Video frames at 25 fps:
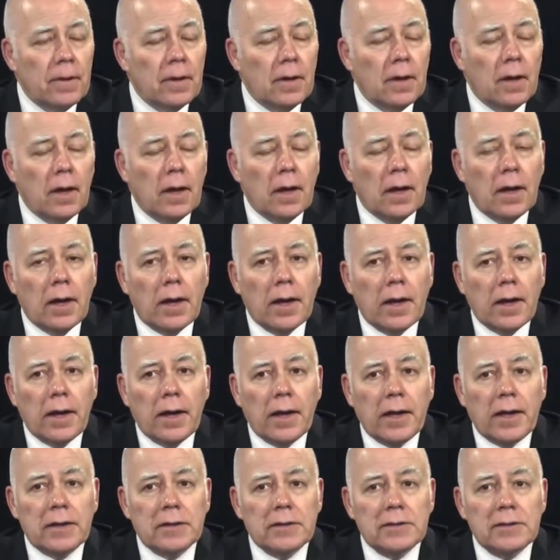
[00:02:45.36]
Hmm.
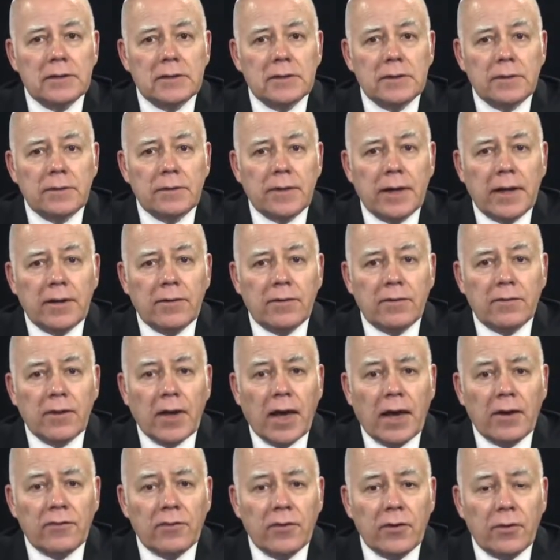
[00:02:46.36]
Uh, so that's
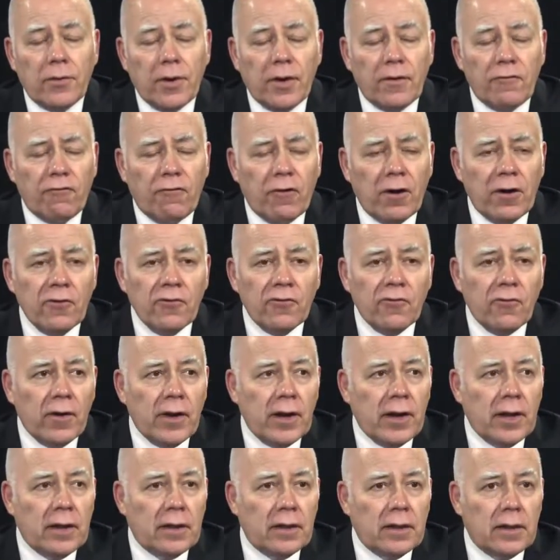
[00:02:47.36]
actually quite
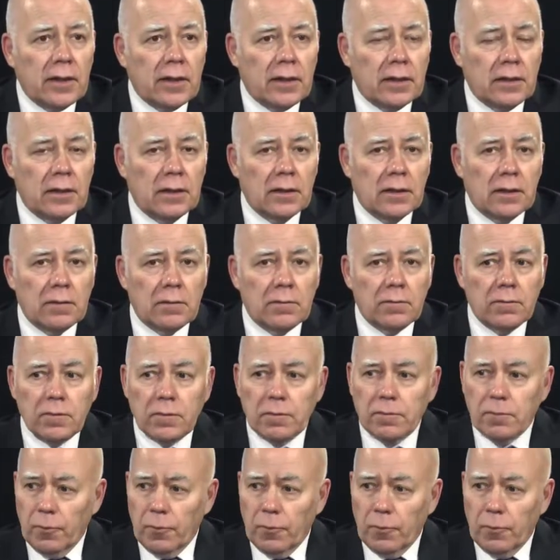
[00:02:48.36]
frustrating that the